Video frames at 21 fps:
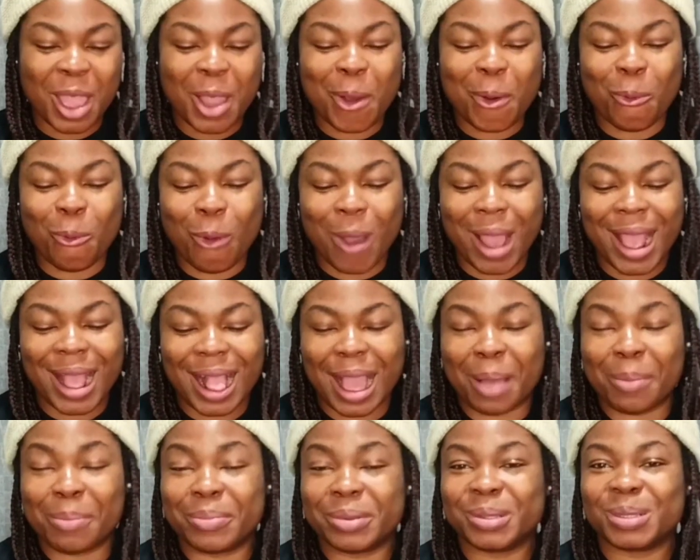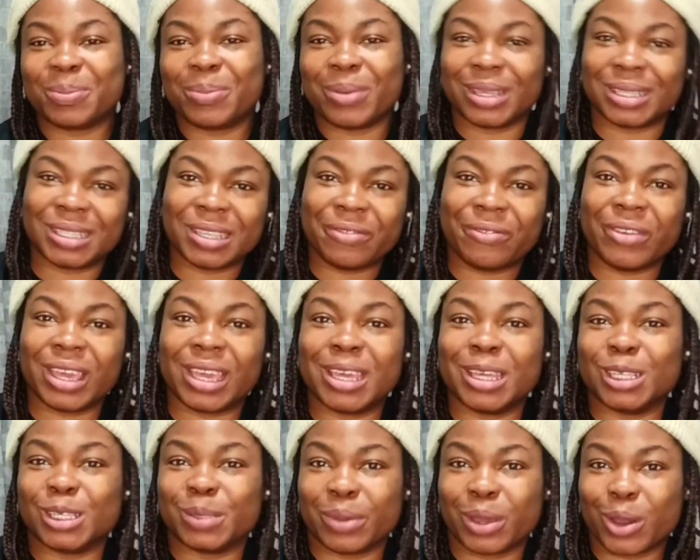Why I'm being specific
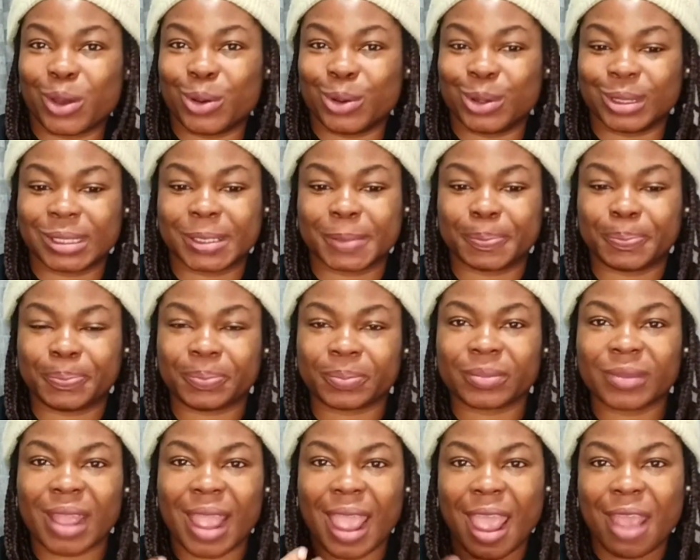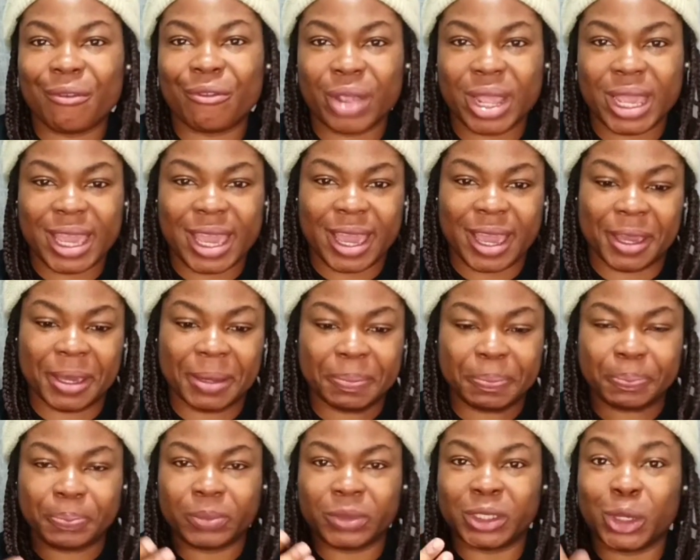is because every year
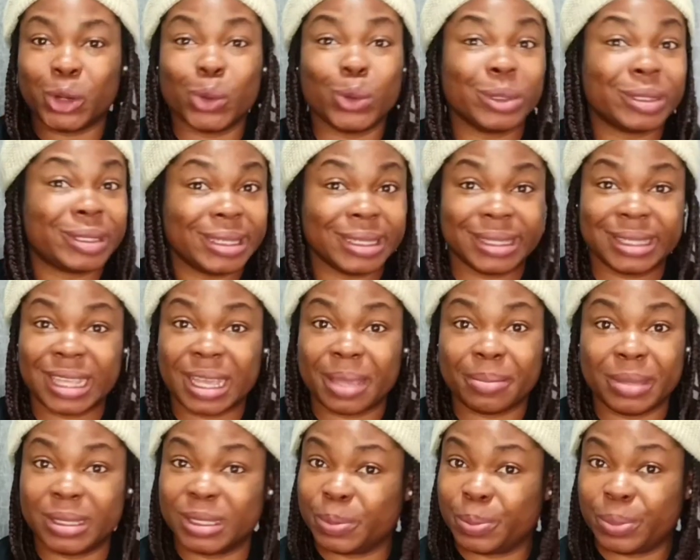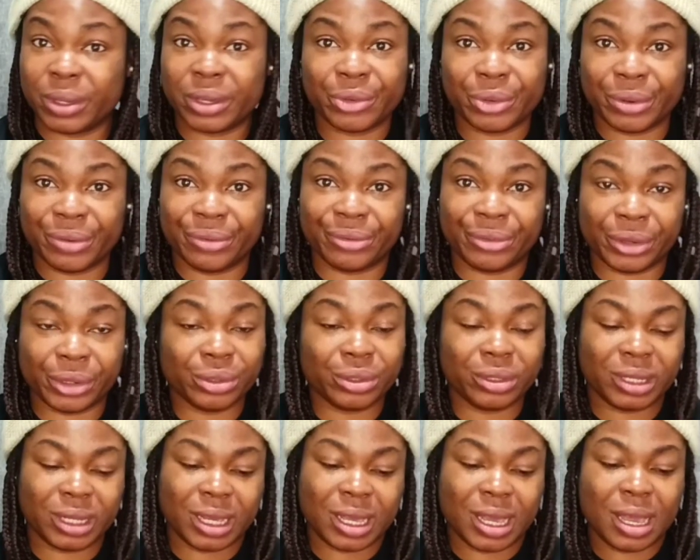the whole system is being
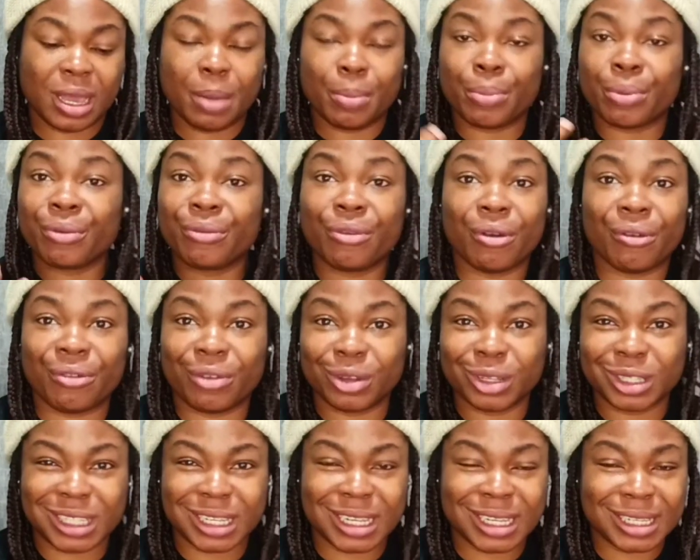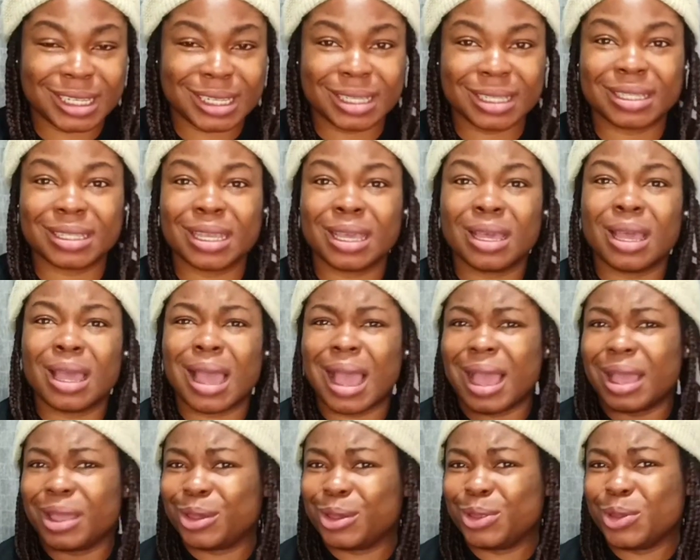reviewed, proof of fund changes,
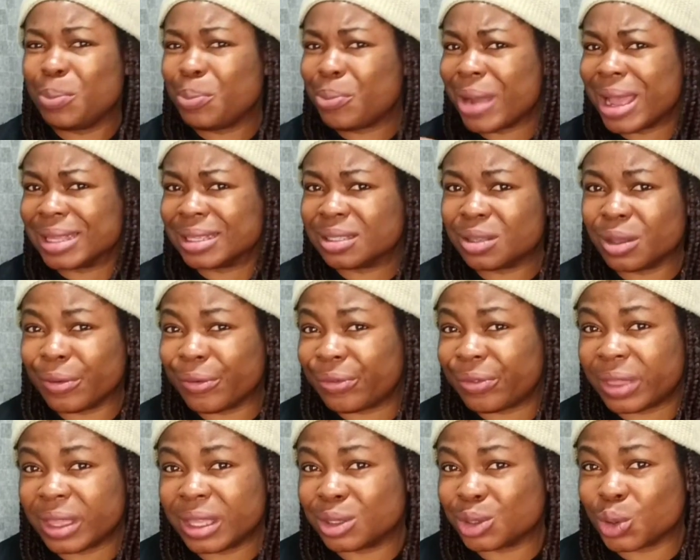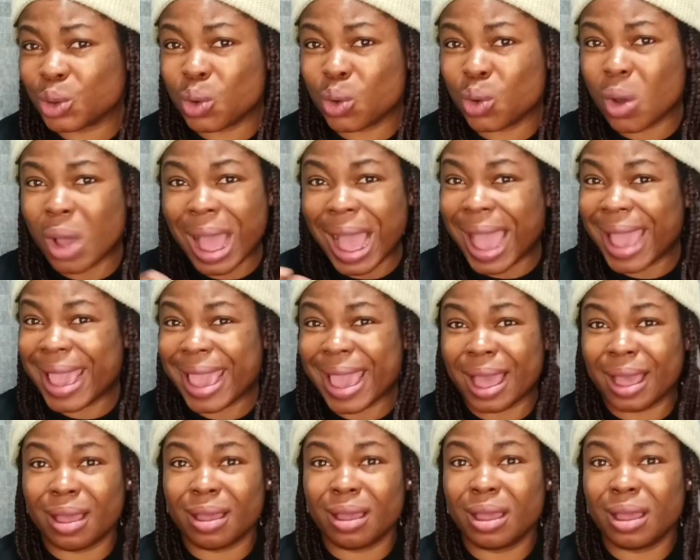and prices of things go higher